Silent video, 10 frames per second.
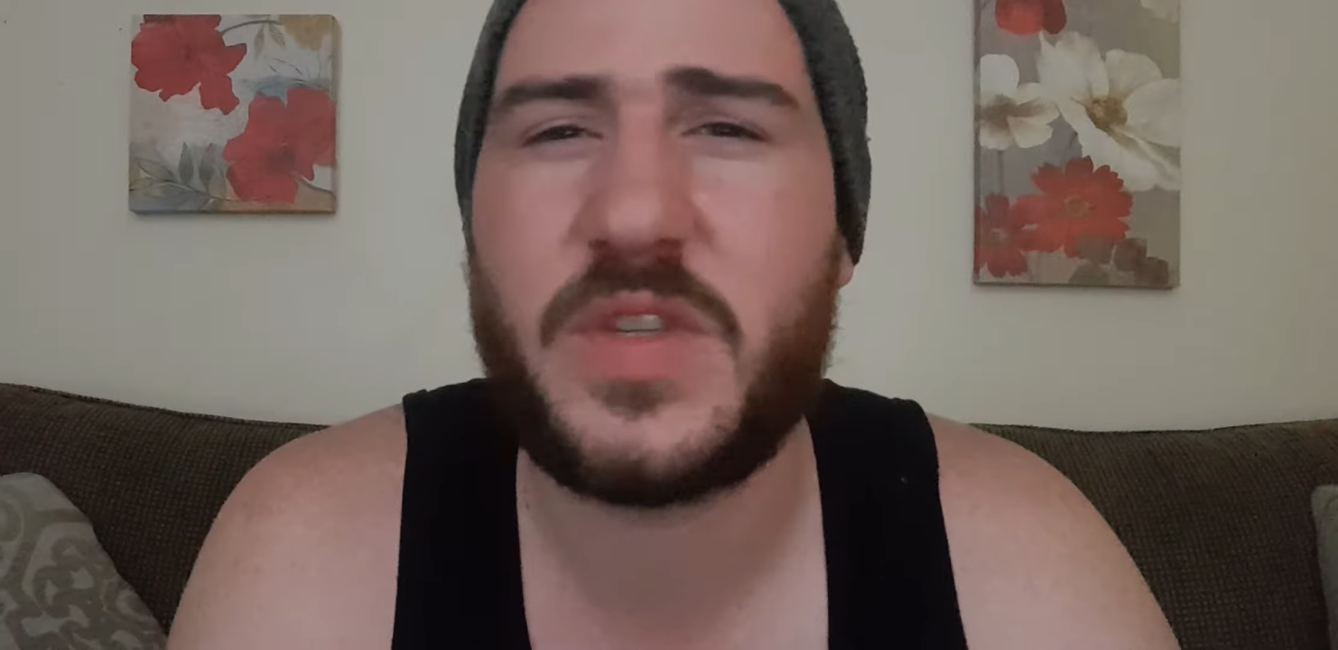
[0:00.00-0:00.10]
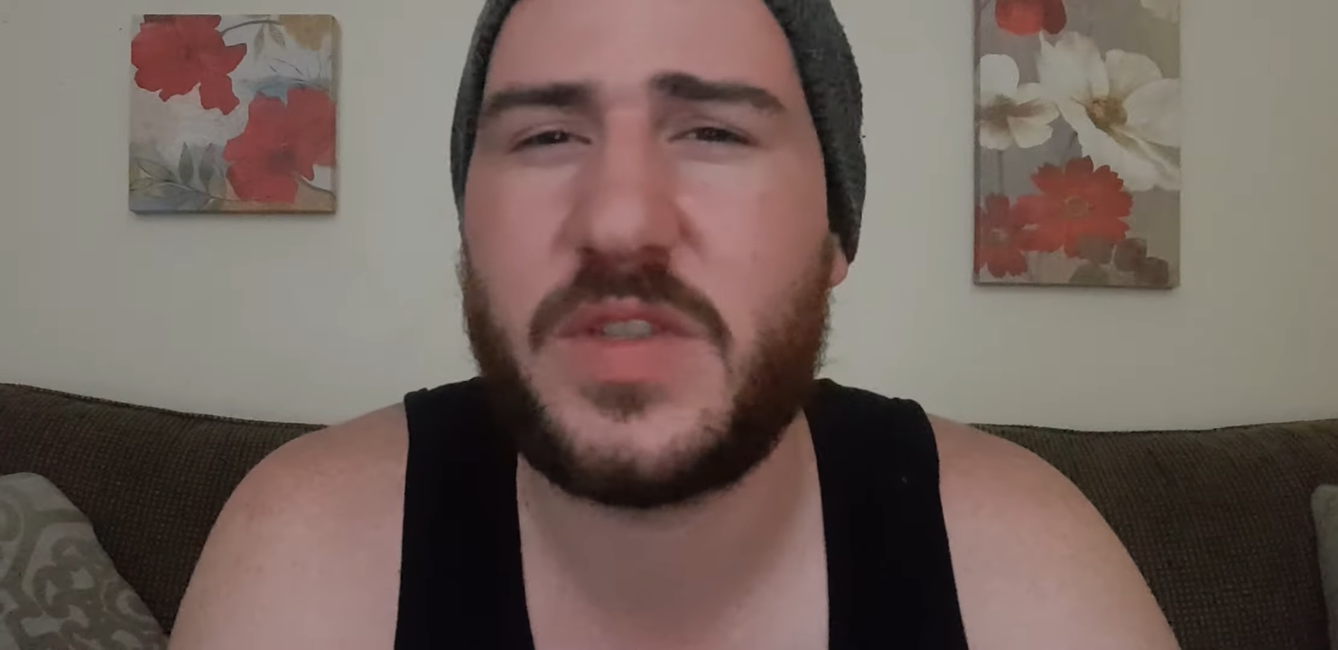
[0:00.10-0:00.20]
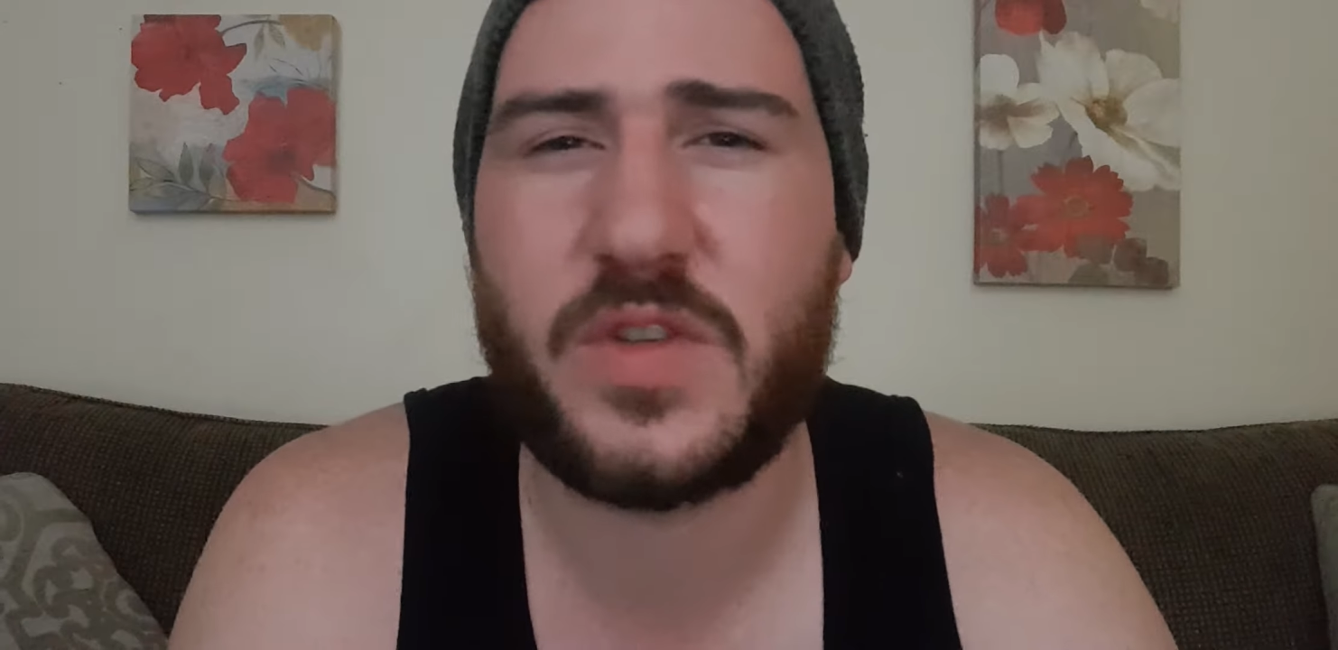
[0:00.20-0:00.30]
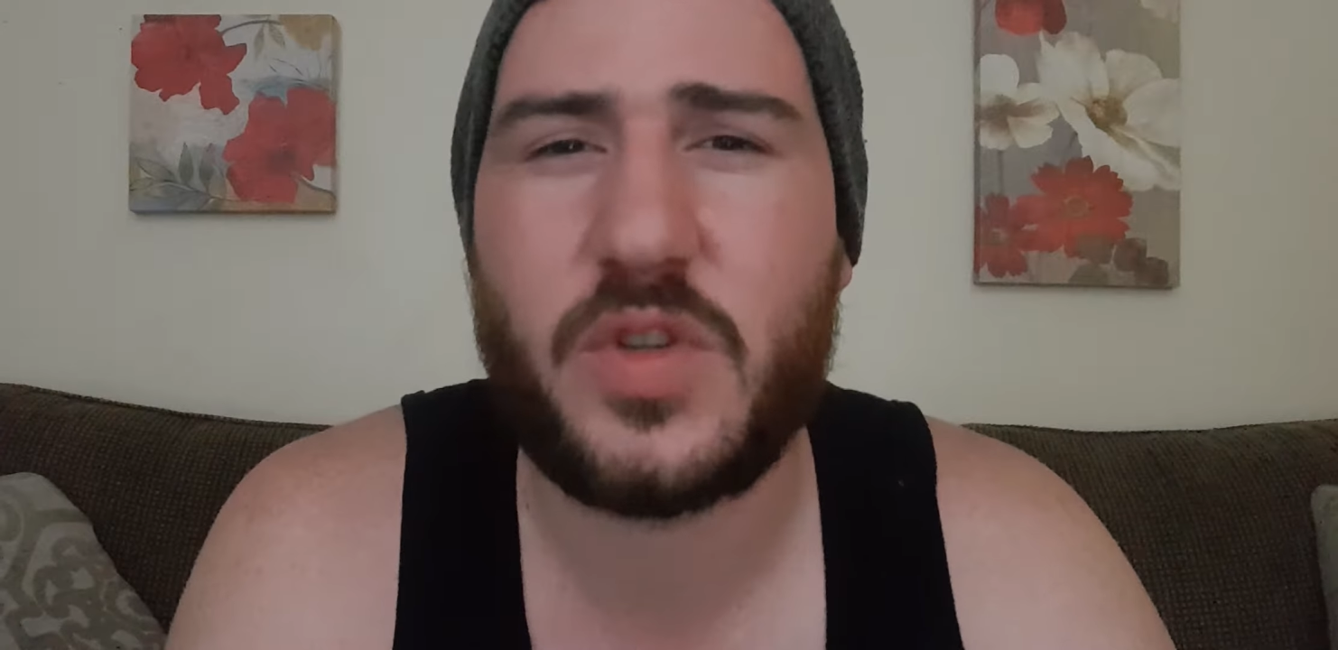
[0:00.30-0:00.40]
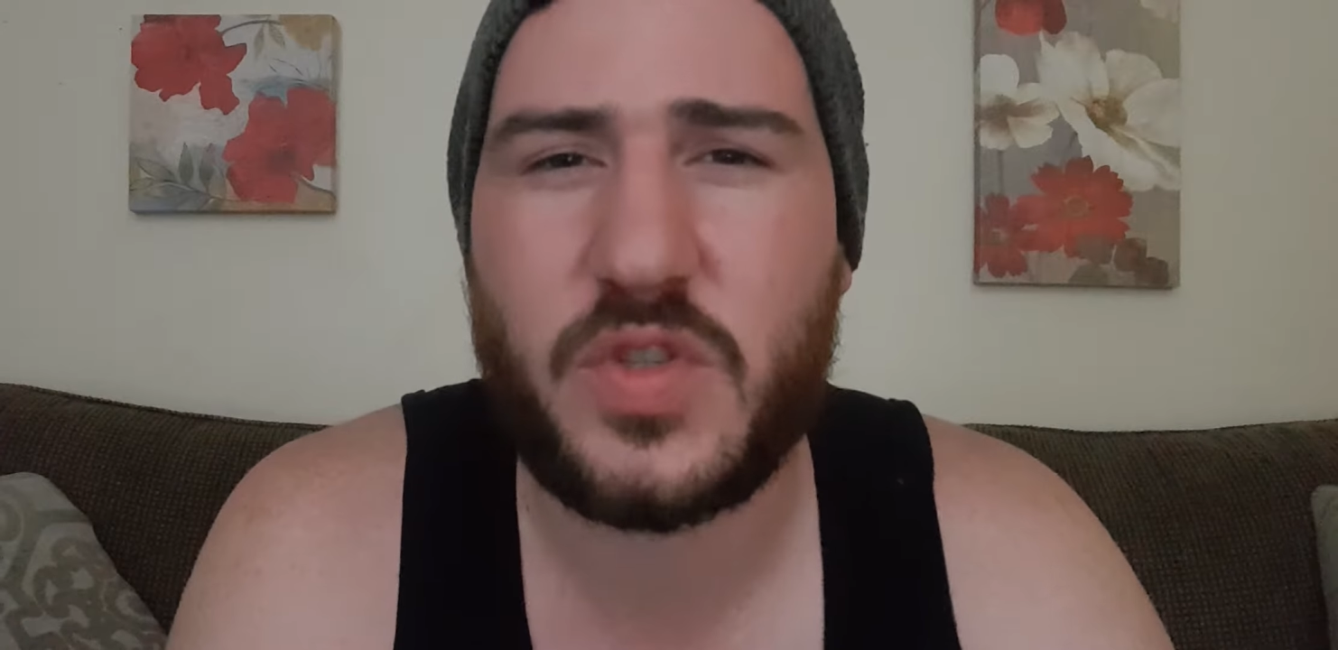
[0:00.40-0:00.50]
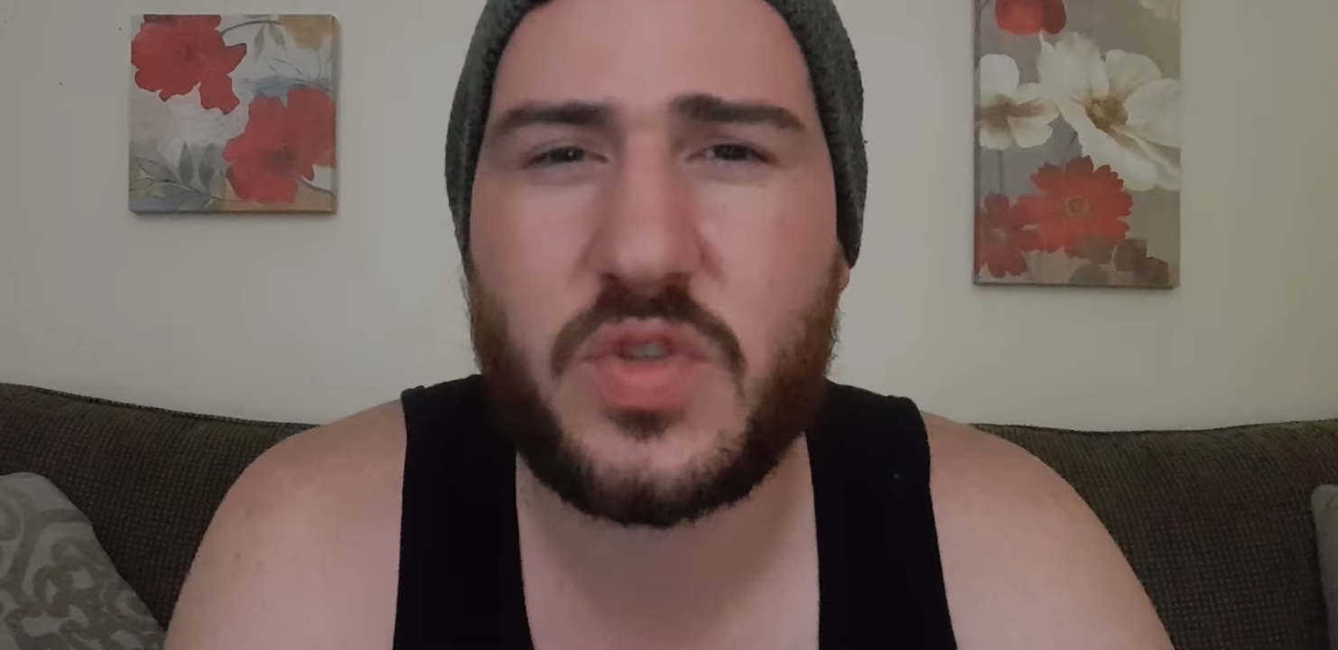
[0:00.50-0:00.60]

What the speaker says: He has a good